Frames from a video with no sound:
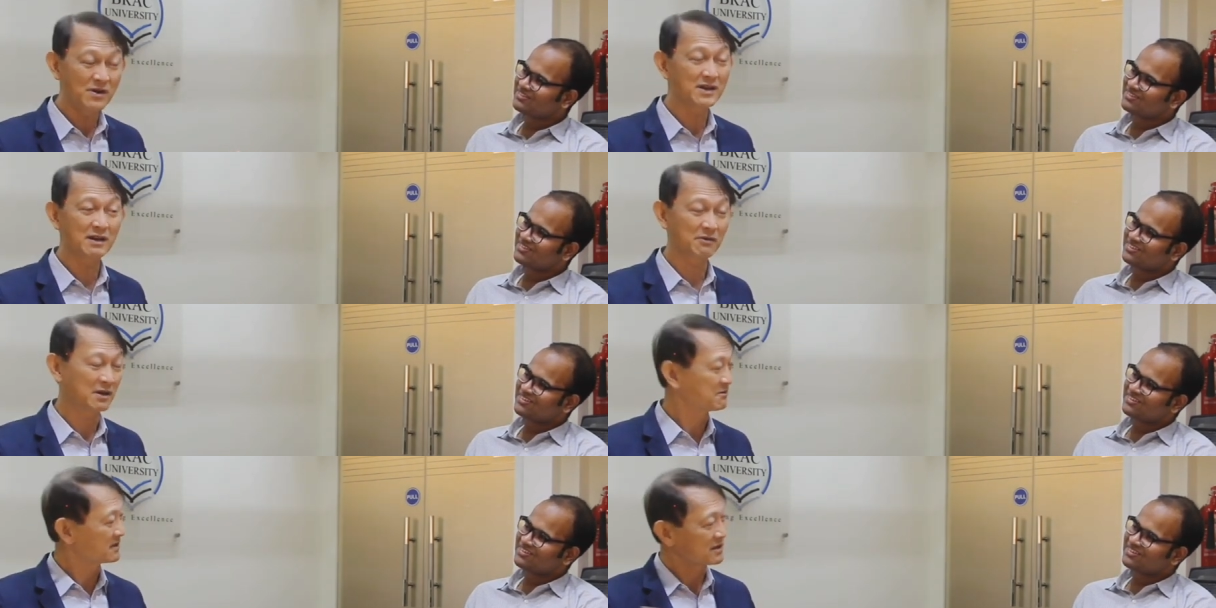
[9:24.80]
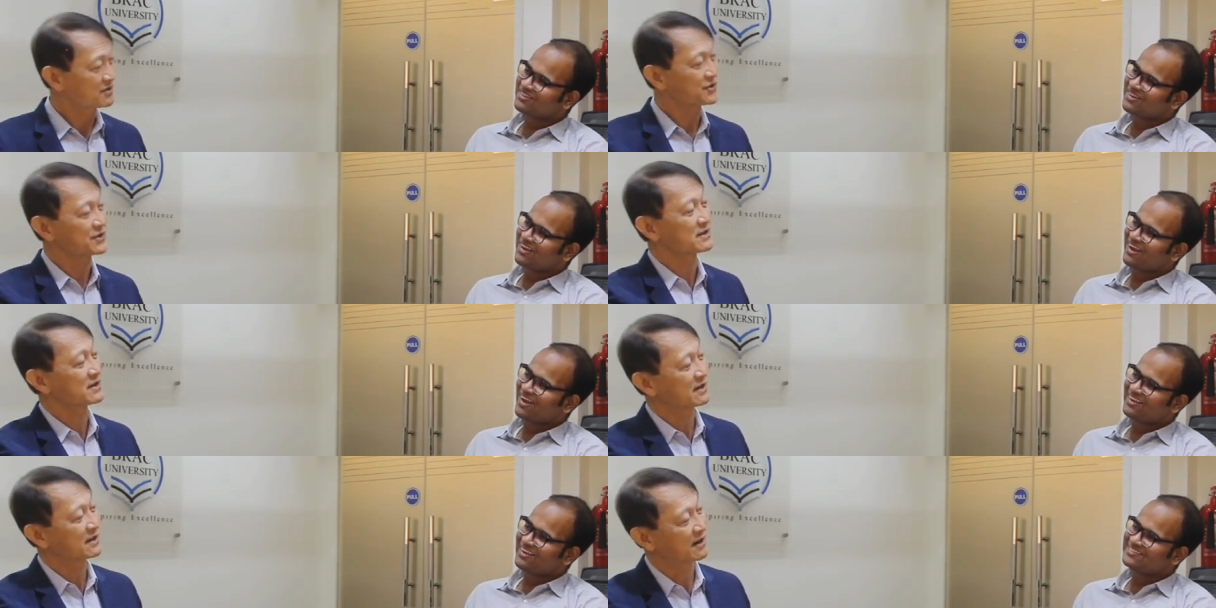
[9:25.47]
Speaker 1: idea what I was
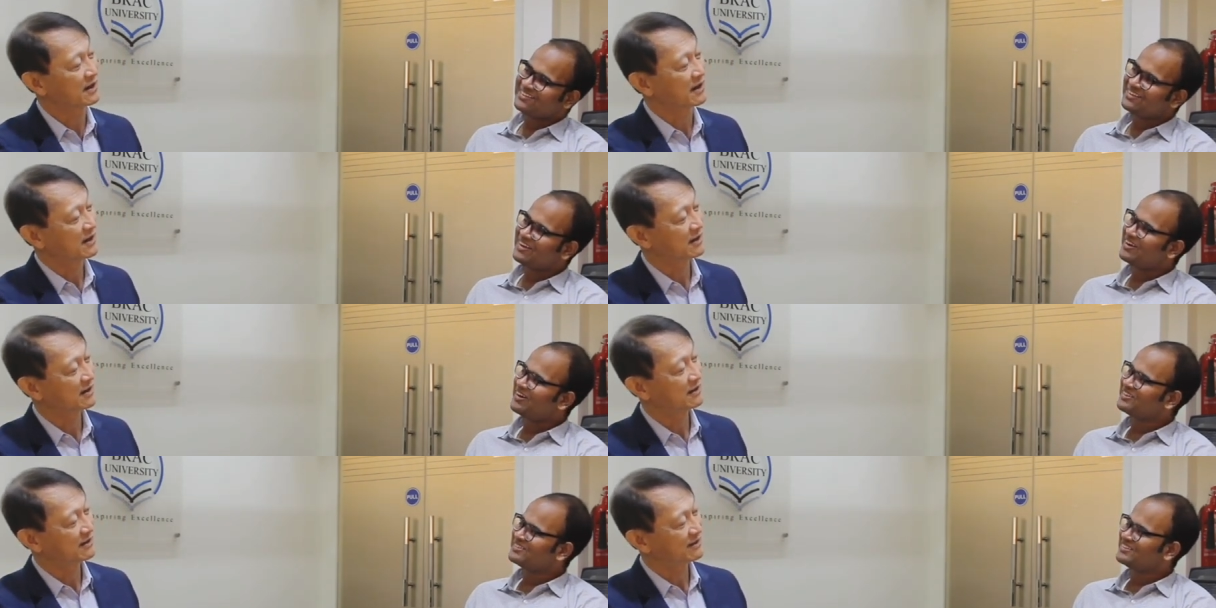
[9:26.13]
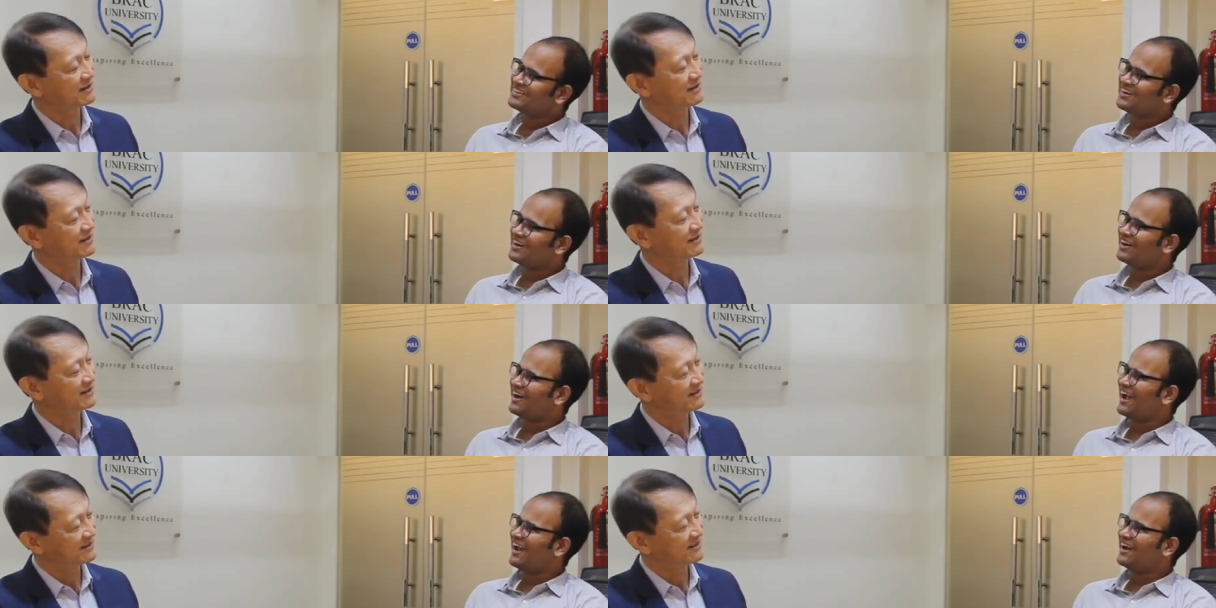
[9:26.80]
interested in. I
Speaker 2: think
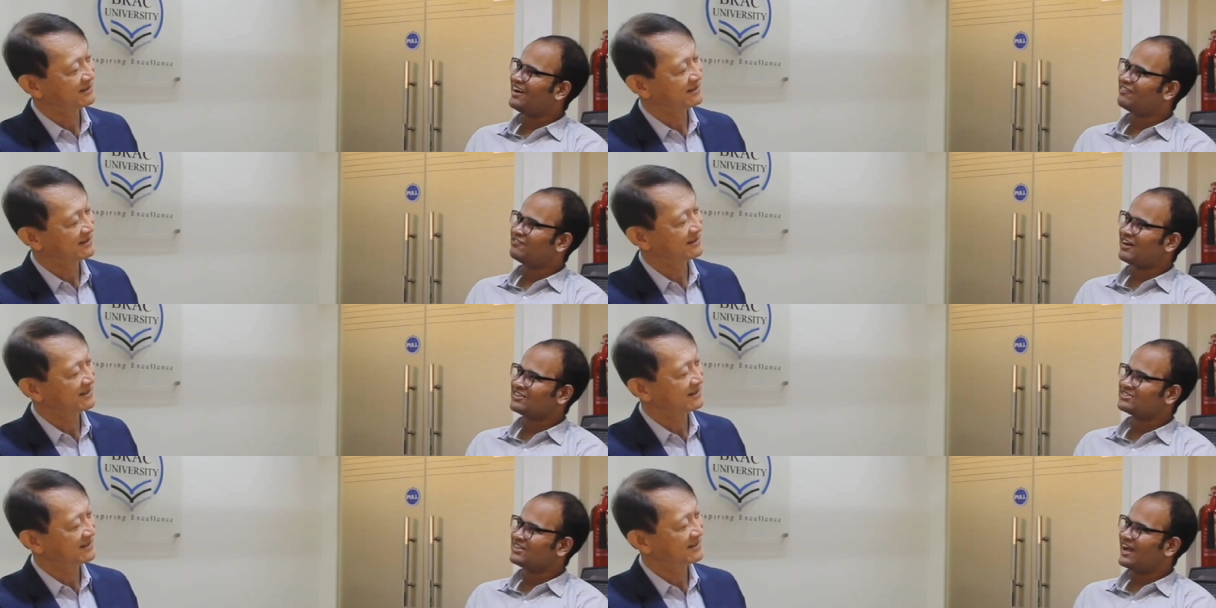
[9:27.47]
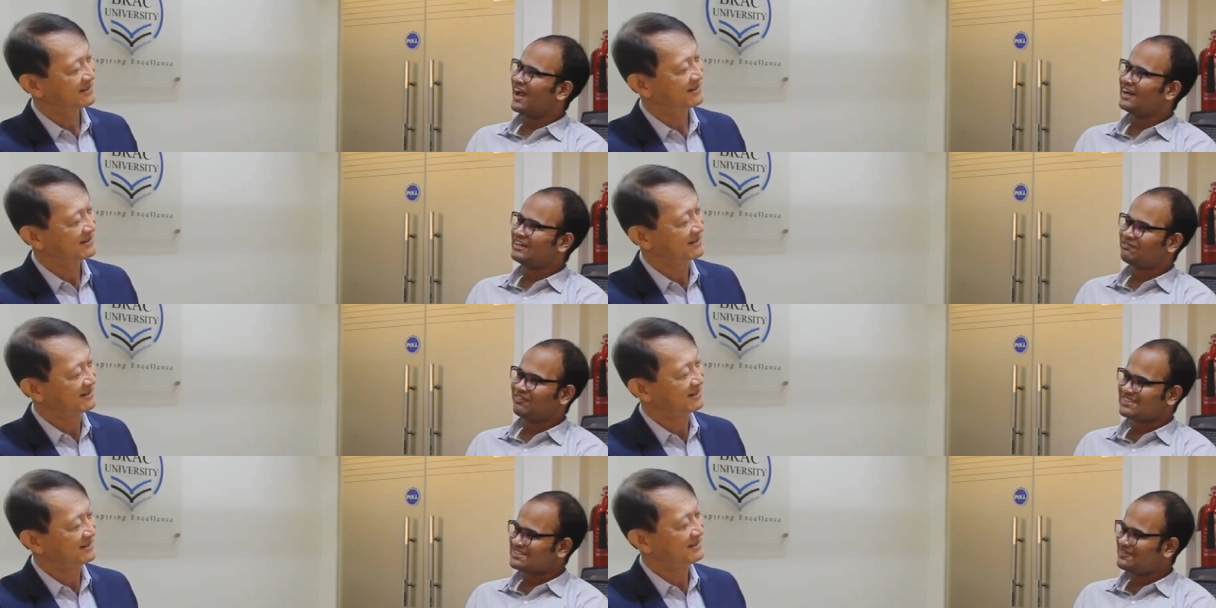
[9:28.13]
at the
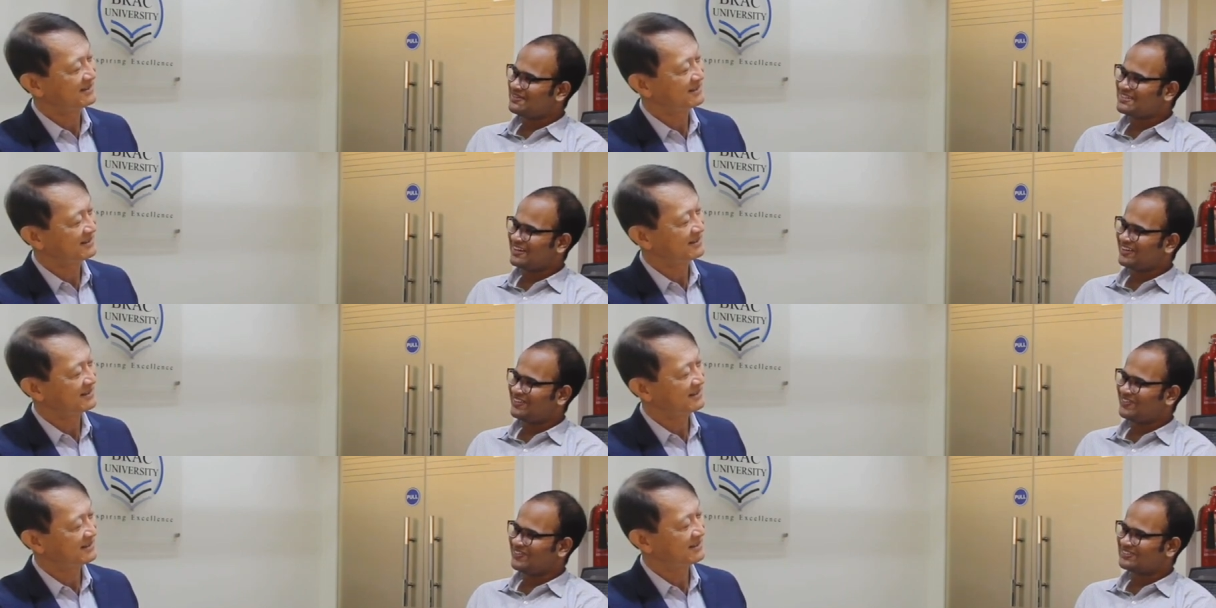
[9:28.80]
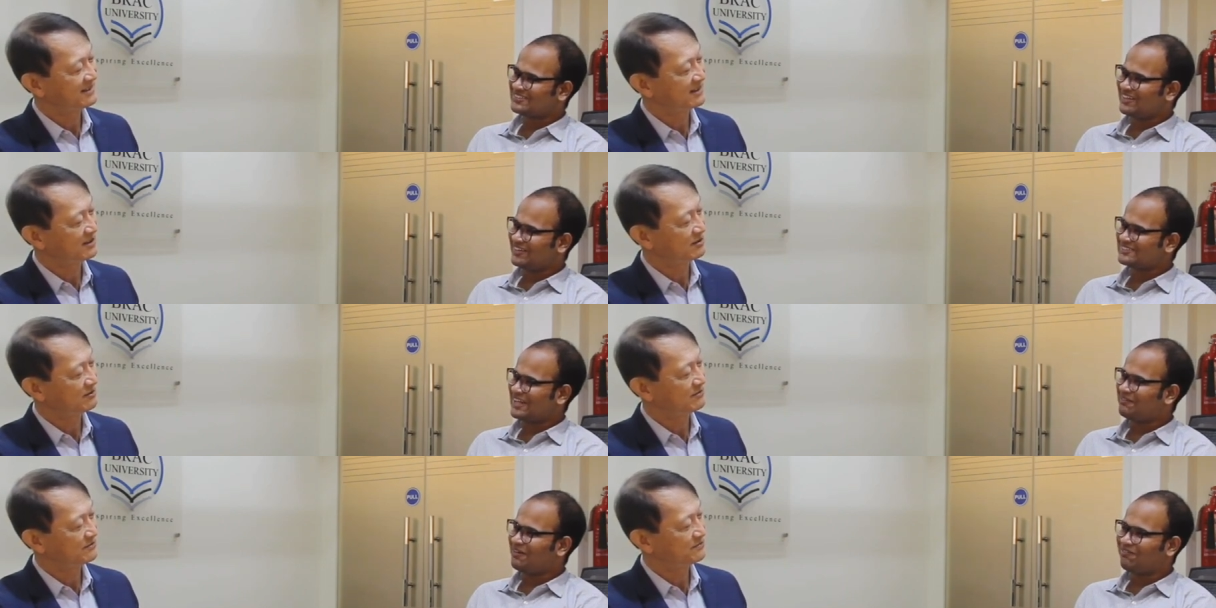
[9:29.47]
first semester, you
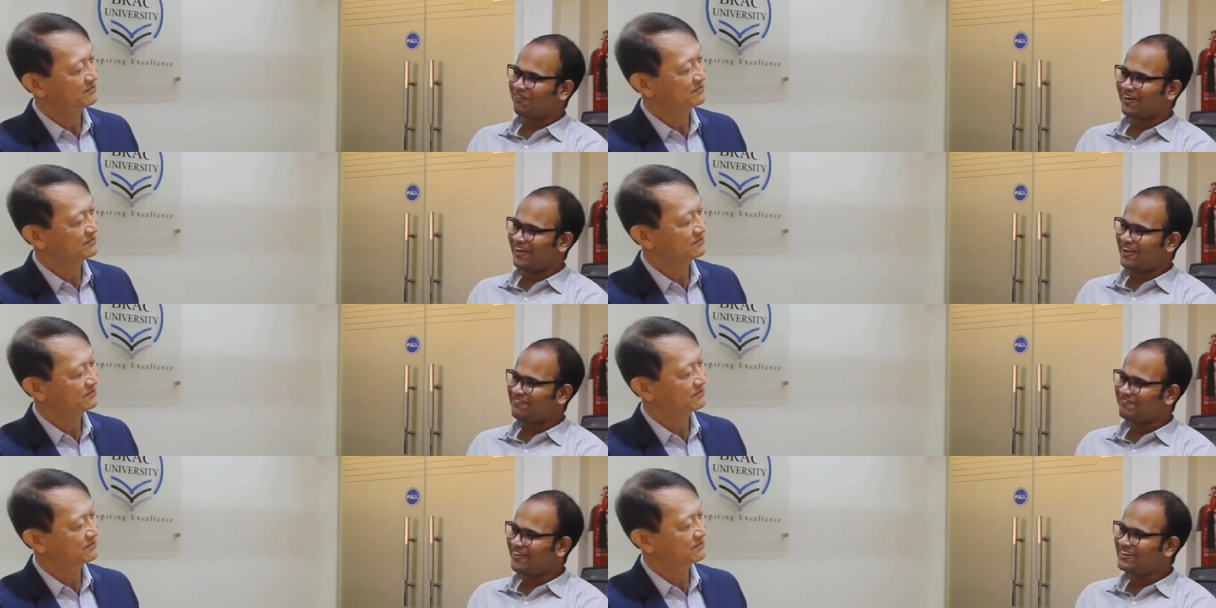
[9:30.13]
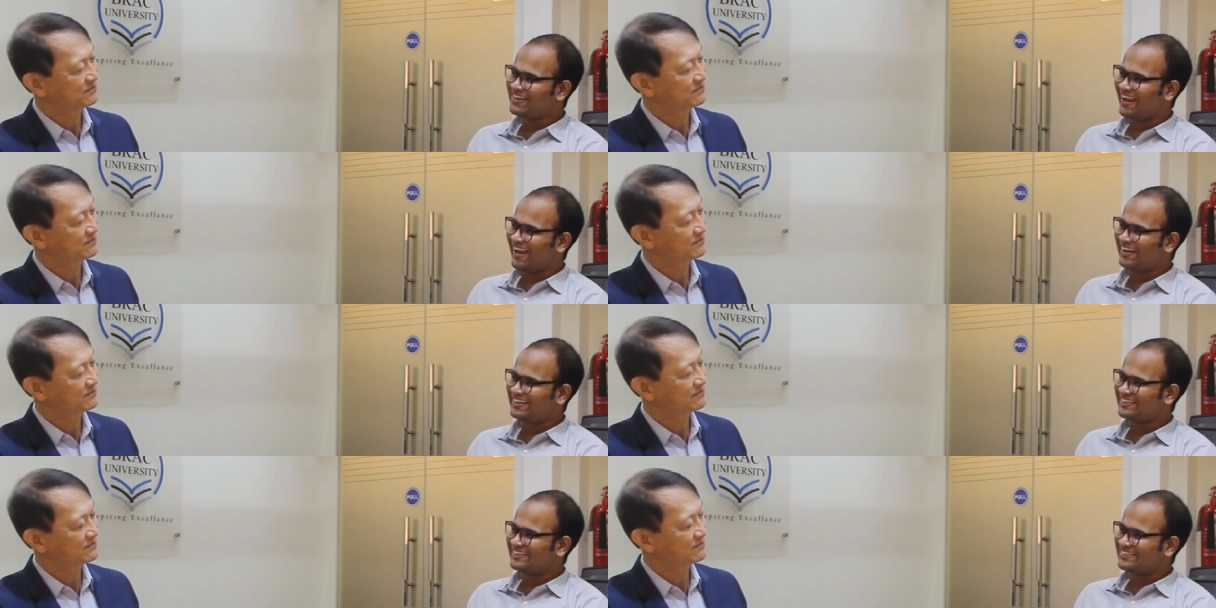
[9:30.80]
somehow failed
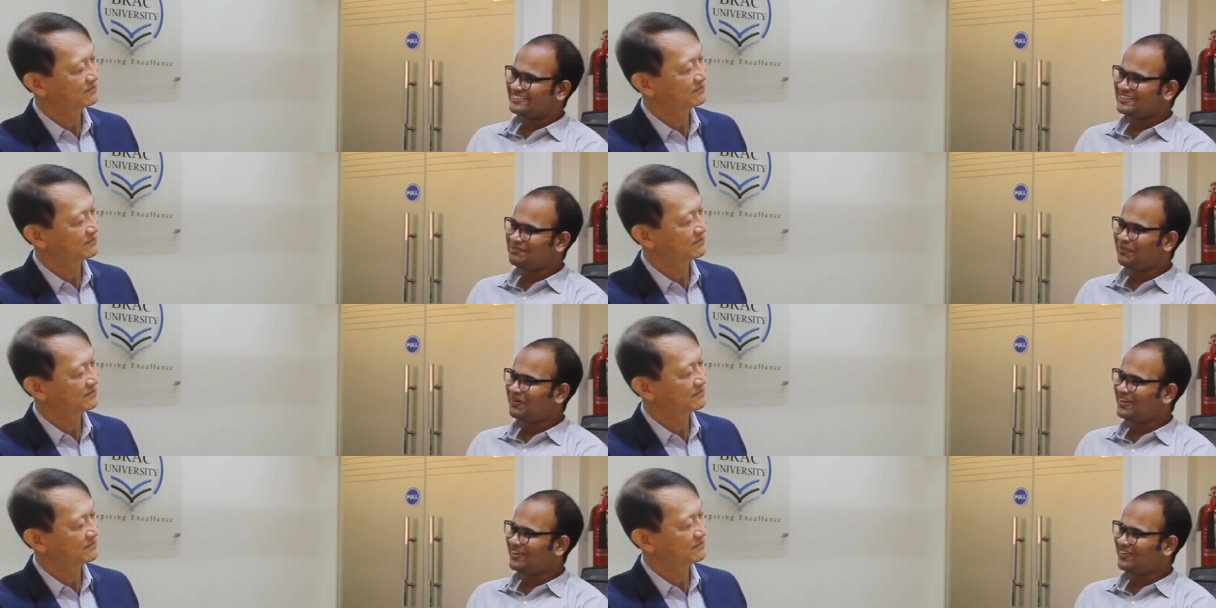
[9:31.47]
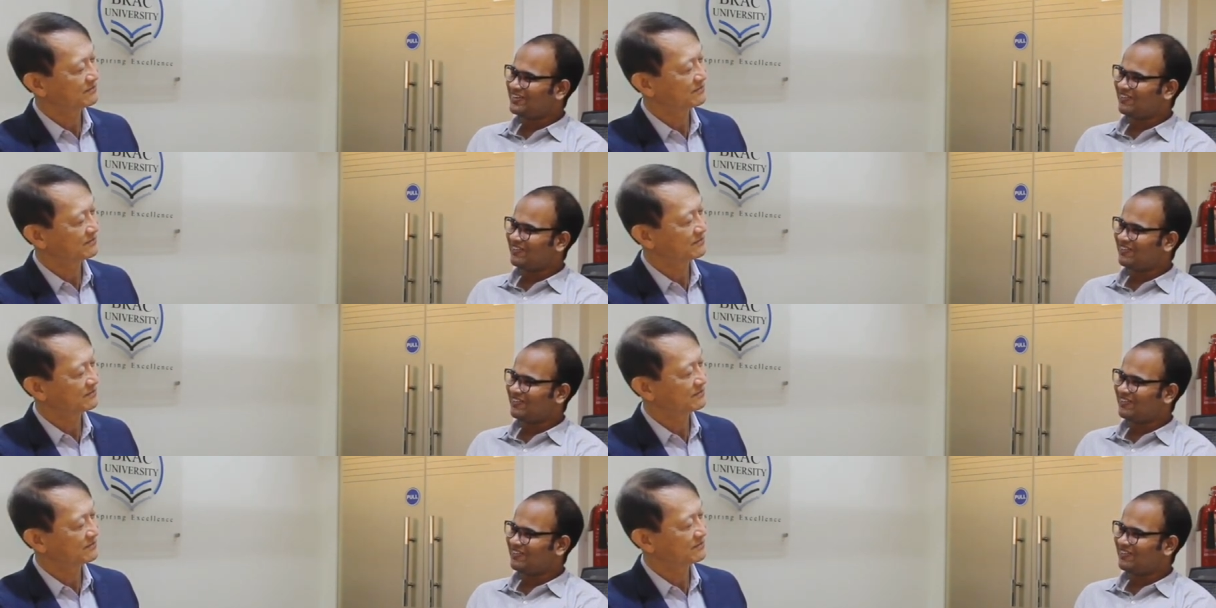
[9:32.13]
at Tripoli